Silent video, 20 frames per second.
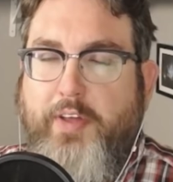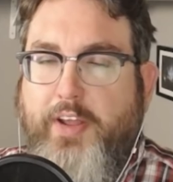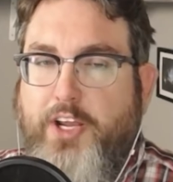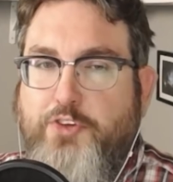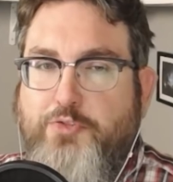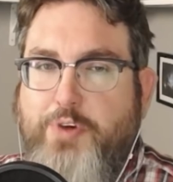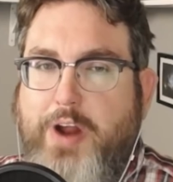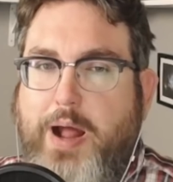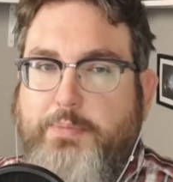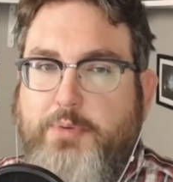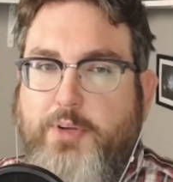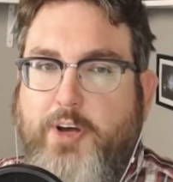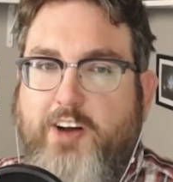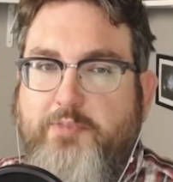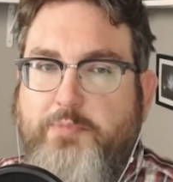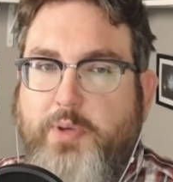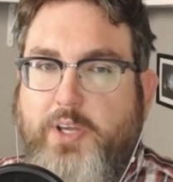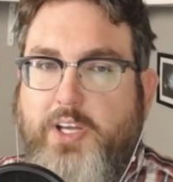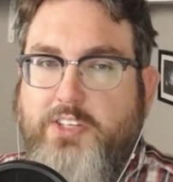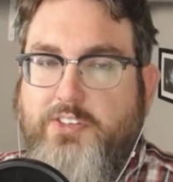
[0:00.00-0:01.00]
think it dropped
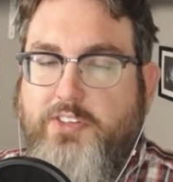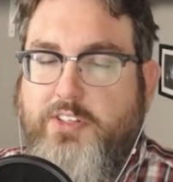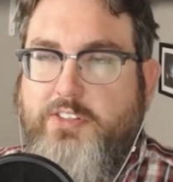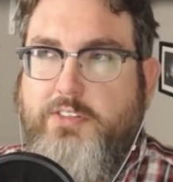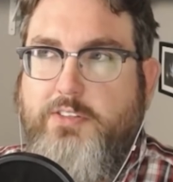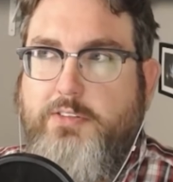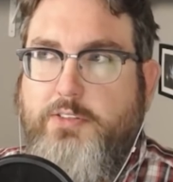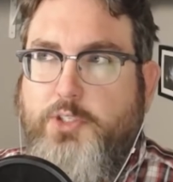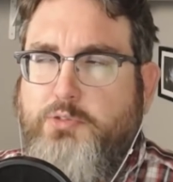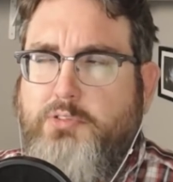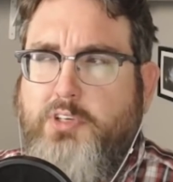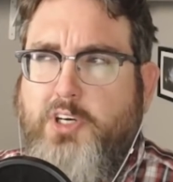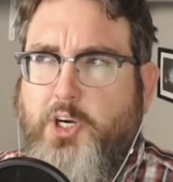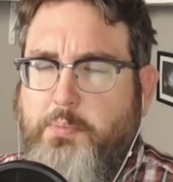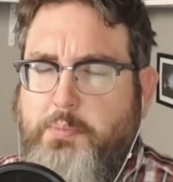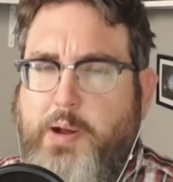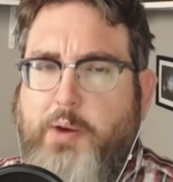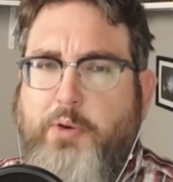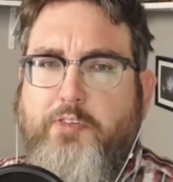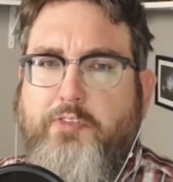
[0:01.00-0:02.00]
off because it's no longer
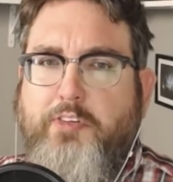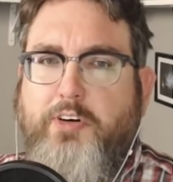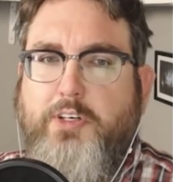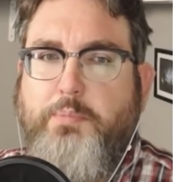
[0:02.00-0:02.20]
powerful.